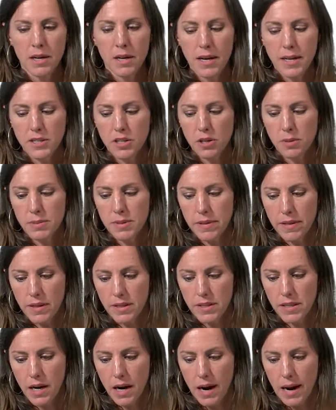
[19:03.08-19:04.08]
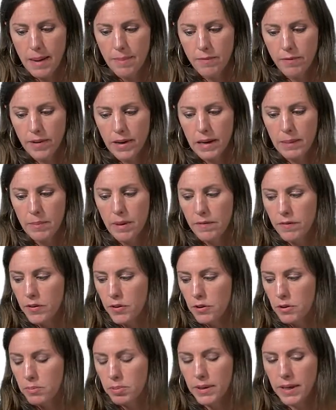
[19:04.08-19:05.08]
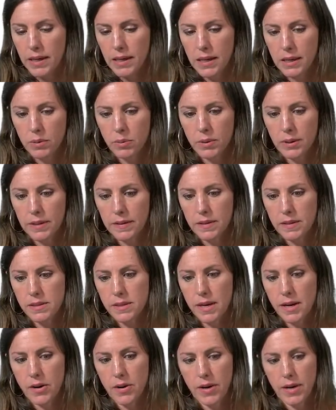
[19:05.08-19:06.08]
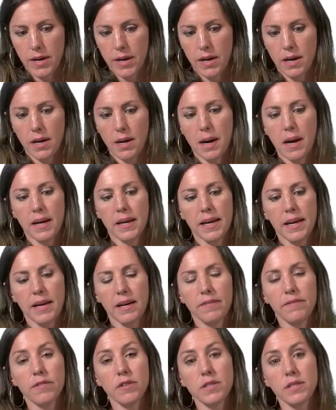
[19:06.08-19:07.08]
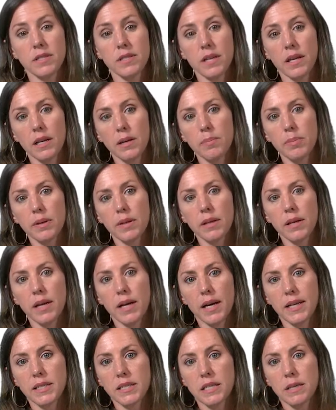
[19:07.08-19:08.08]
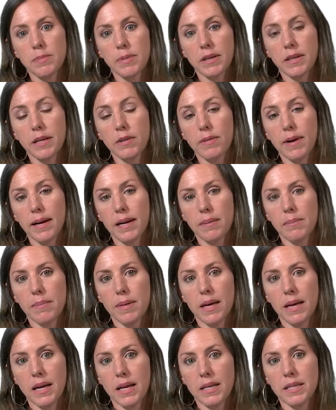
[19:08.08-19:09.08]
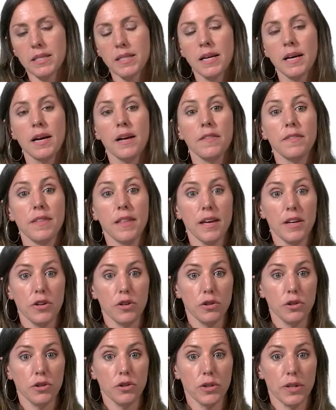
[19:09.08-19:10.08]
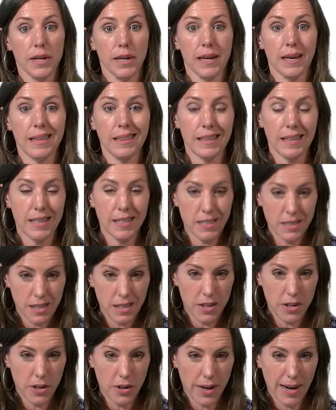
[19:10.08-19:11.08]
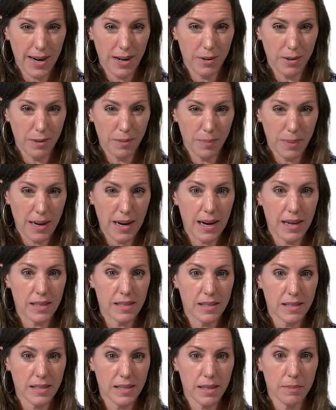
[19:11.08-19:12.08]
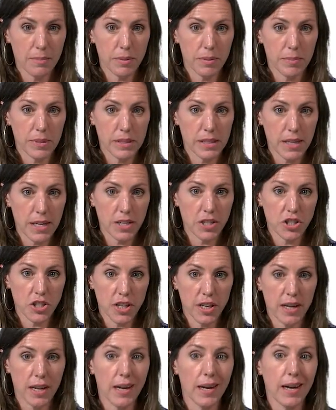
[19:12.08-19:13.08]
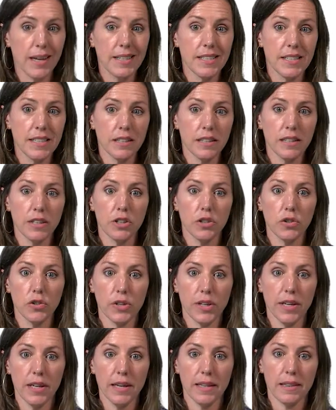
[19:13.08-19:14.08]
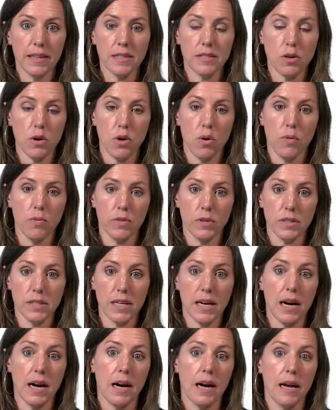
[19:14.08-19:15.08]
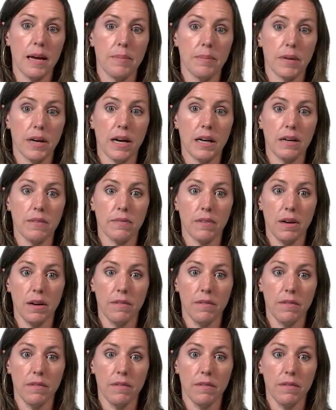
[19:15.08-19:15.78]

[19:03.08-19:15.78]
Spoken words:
In terms of the time frame, if you're planning work in this area, again, for sustainability, I typically recommend that you're looking at least a year out past implementation, and ideally you're looking at this over time, kind of